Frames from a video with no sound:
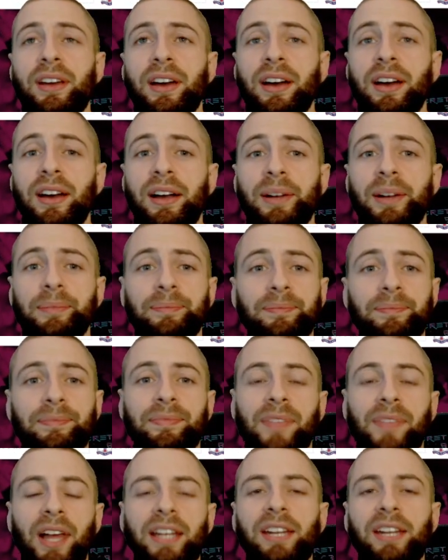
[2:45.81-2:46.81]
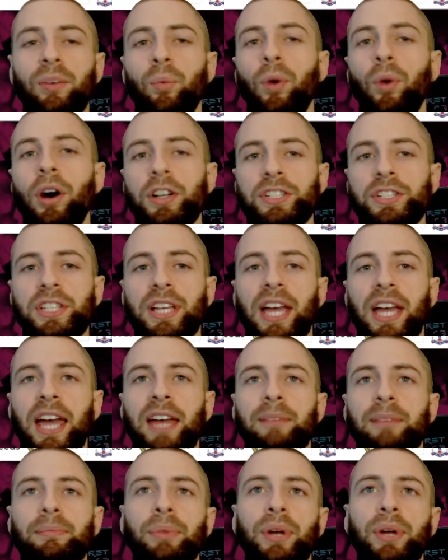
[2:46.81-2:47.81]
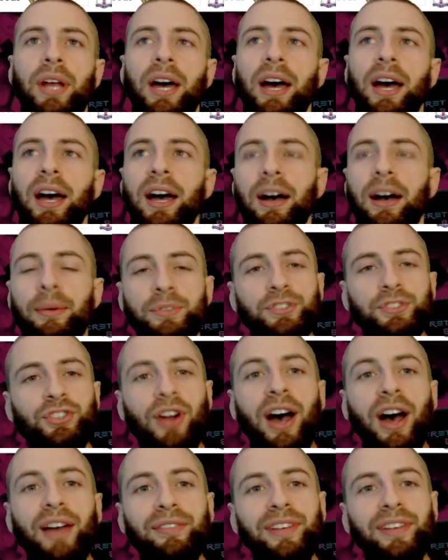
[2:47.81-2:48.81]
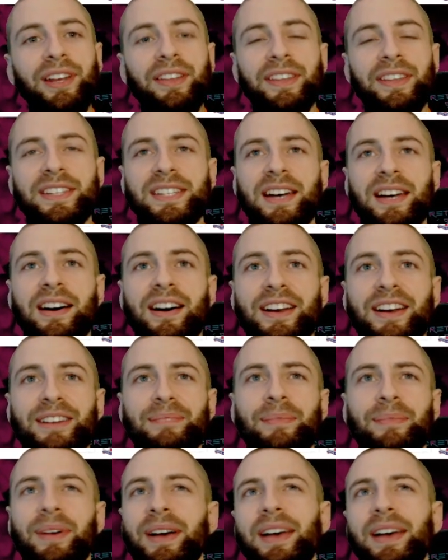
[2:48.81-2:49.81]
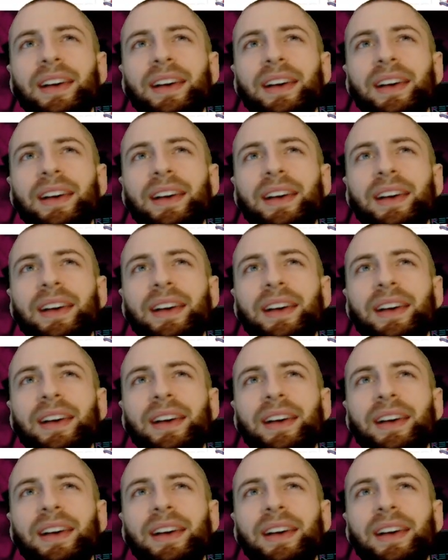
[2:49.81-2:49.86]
I didn't watch the game, but I was driving at the time.